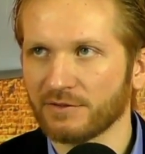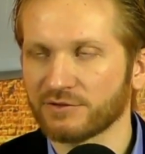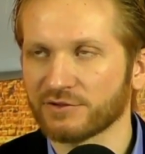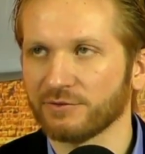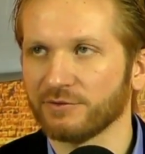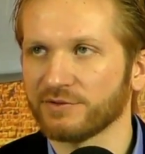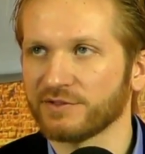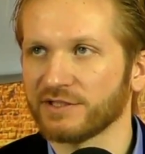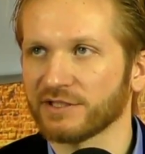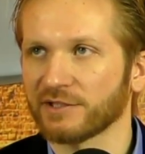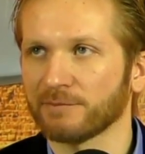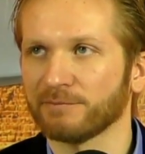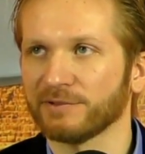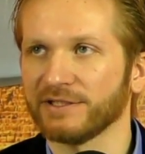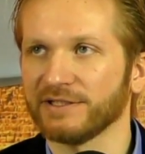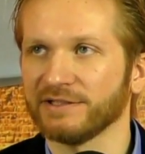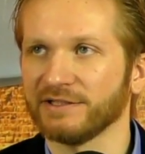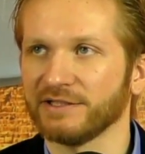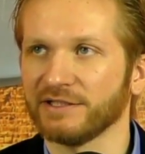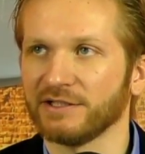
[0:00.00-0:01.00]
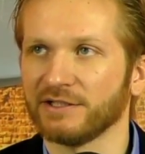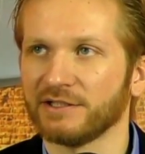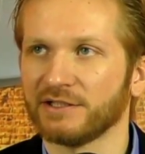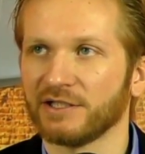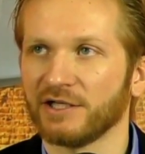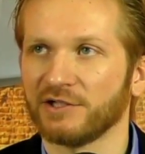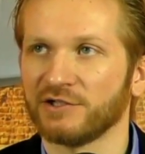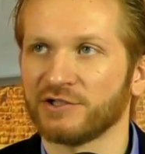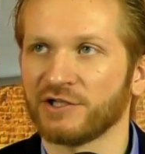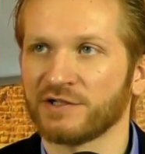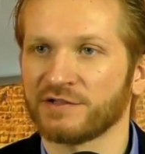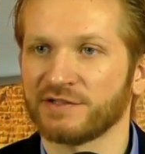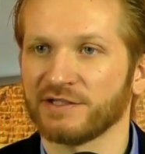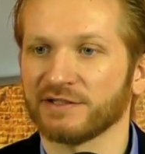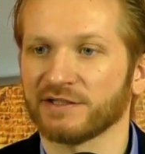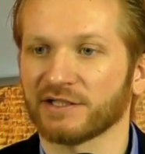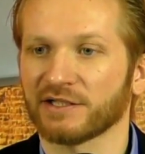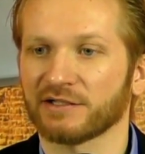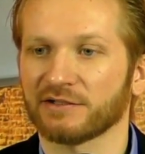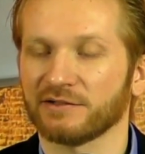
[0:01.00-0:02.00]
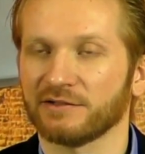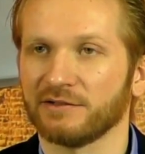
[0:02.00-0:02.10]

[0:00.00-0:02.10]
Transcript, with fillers: So is it completely adjusting